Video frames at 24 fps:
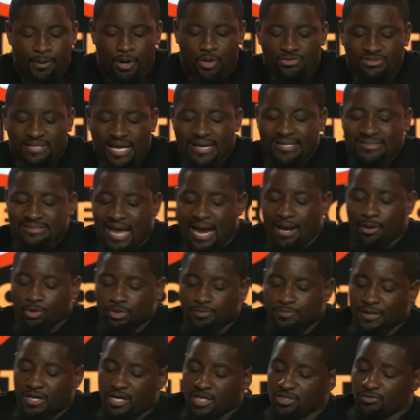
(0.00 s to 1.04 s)
don't stay in cycles
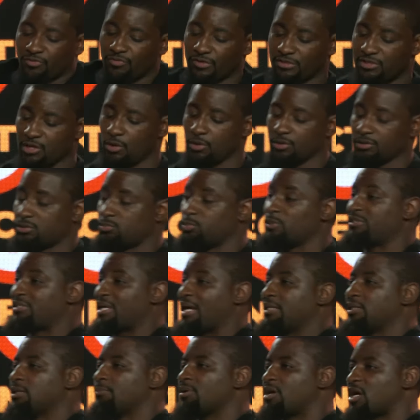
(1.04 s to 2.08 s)
because of results. We stay
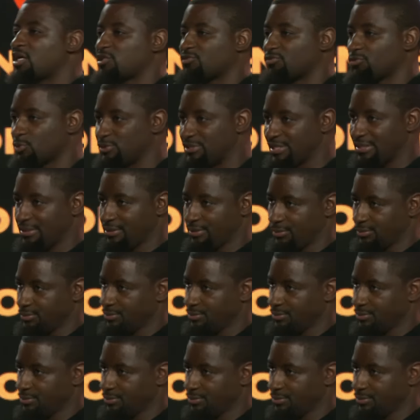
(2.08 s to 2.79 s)
in them because of routine.